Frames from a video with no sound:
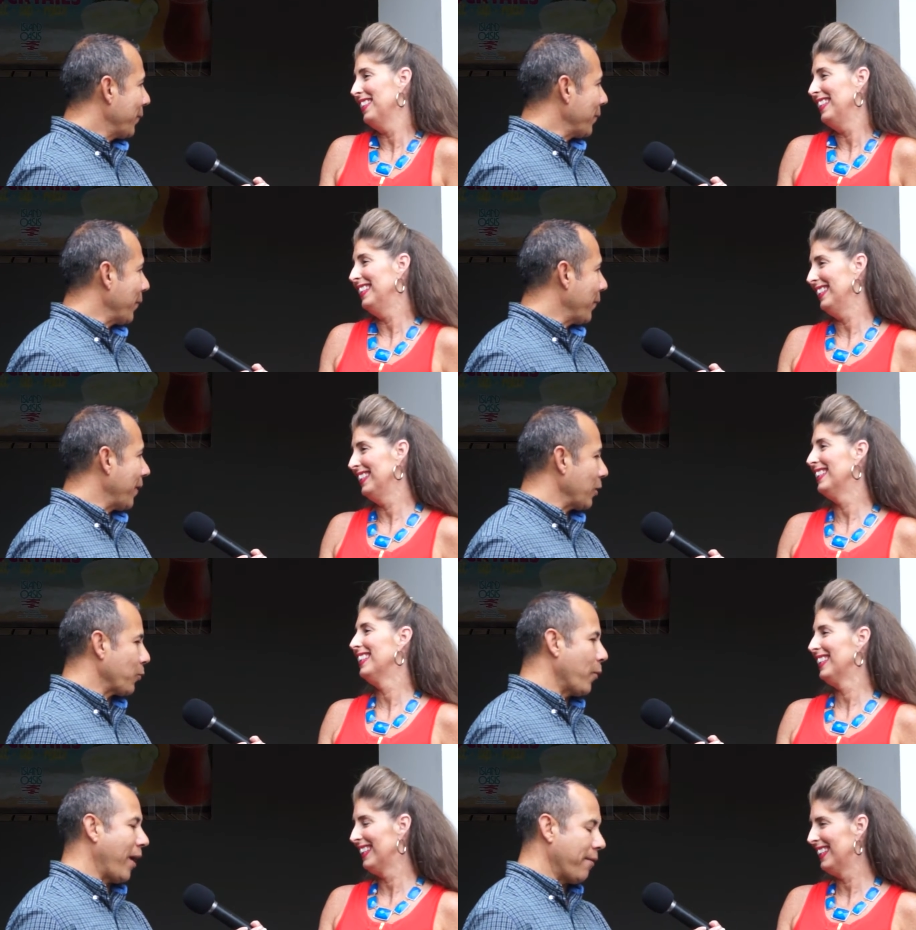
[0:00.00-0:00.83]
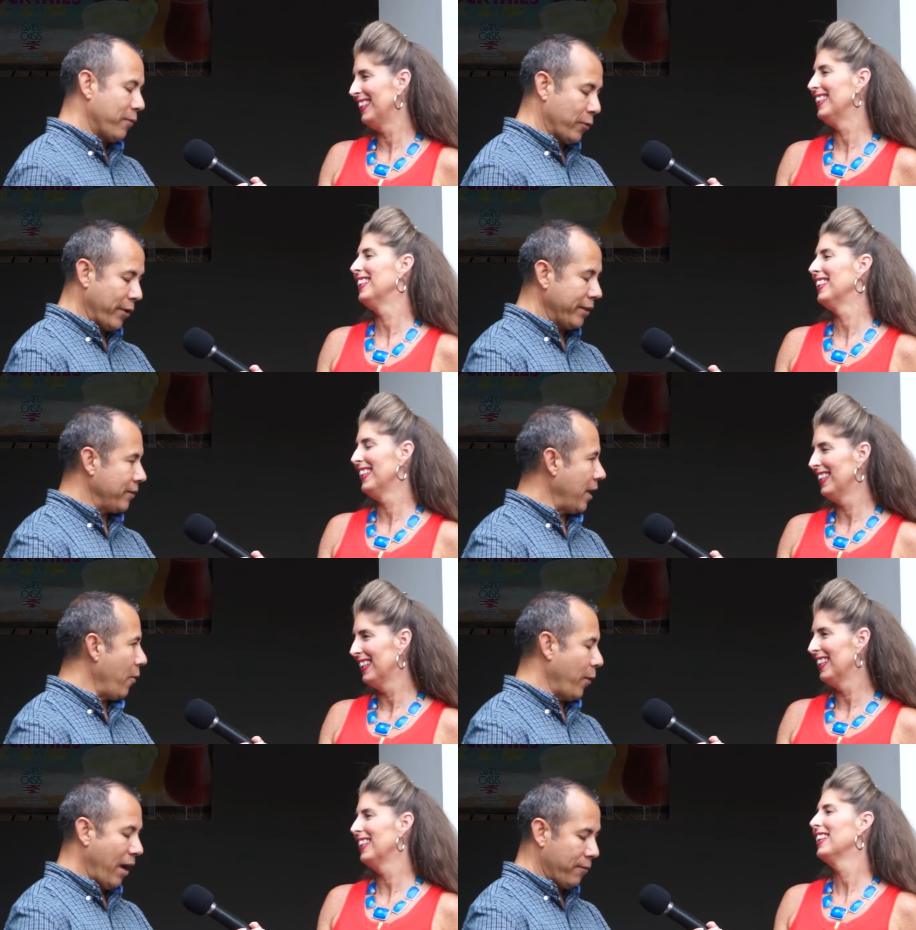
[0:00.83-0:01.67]
Speaker 1: So that's why we have great
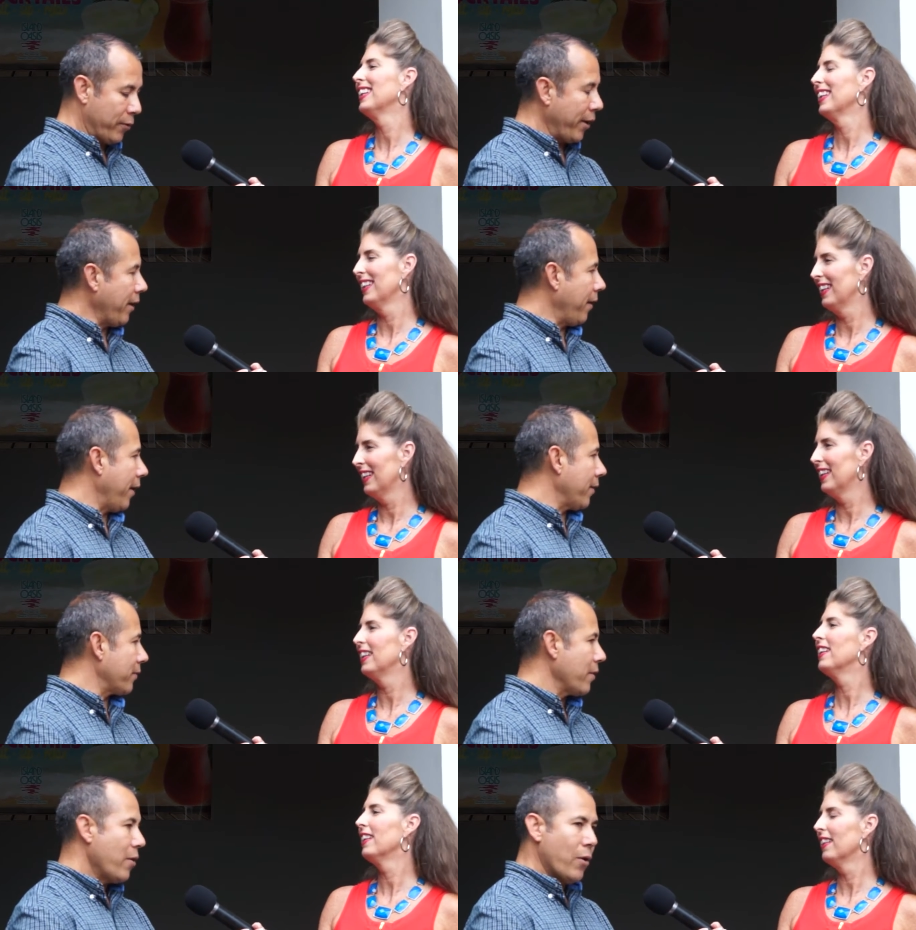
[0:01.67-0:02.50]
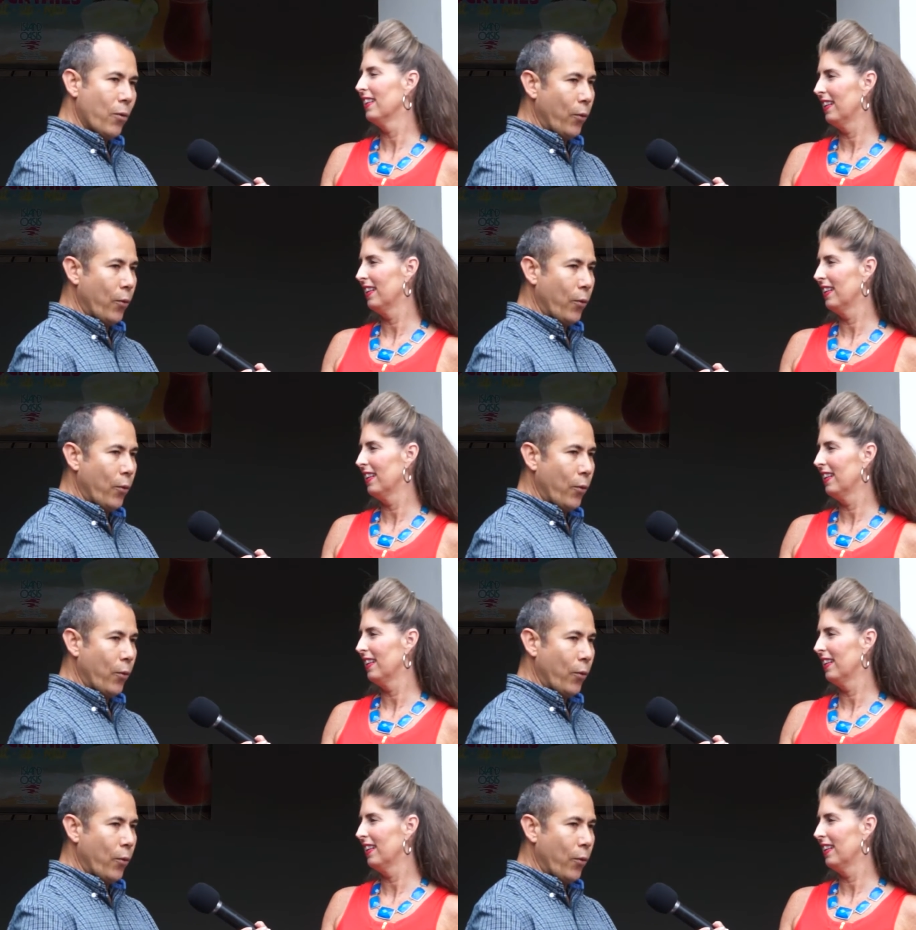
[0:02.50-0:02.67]
staff, we have great guests,